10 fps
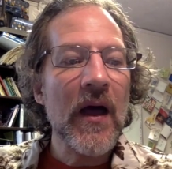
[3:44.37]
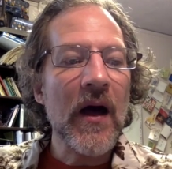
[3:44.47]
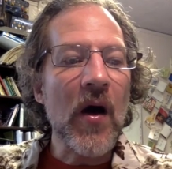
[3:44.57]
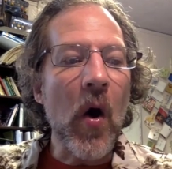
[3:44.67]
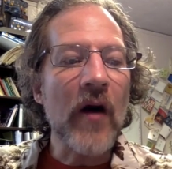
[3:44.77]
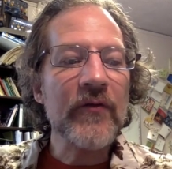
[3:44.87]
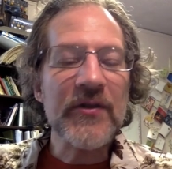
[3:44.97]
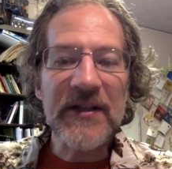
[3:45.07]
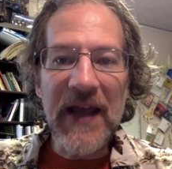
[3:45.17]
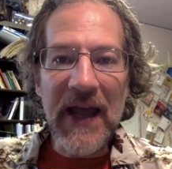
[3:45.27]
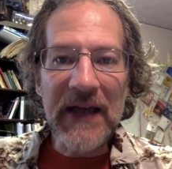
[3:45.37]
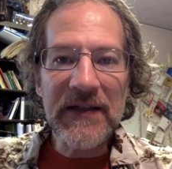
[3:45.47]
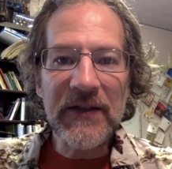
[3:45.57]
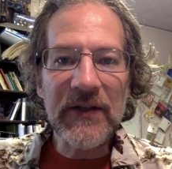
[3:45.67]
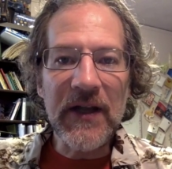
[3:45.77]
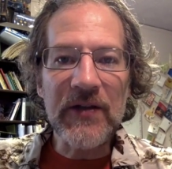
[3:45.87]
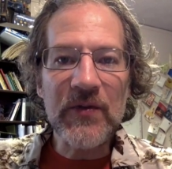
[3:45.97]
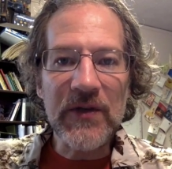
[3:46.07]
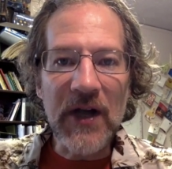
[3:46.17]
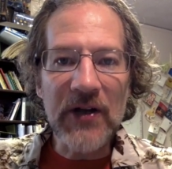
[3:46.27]
offers an excellent
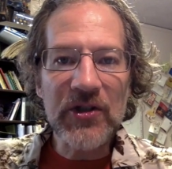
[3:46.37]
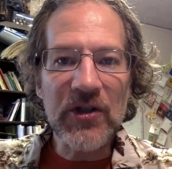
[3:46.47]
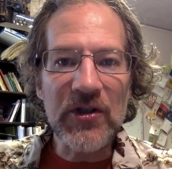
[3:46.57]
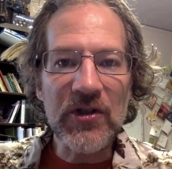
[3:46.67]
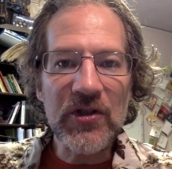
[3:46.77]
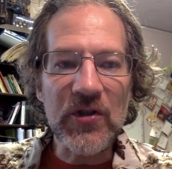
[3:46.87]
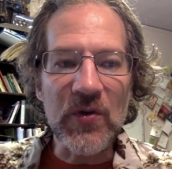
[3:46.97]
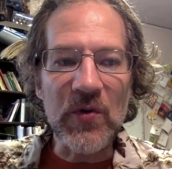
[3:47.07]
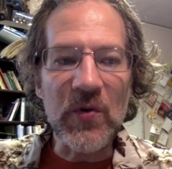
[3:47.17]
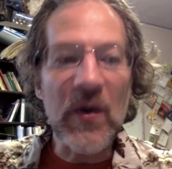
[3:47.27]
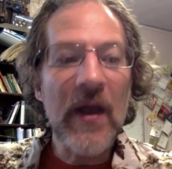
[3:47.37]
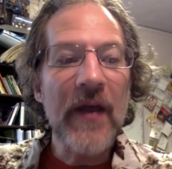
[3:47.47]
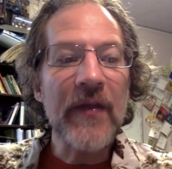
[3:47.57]
introduction to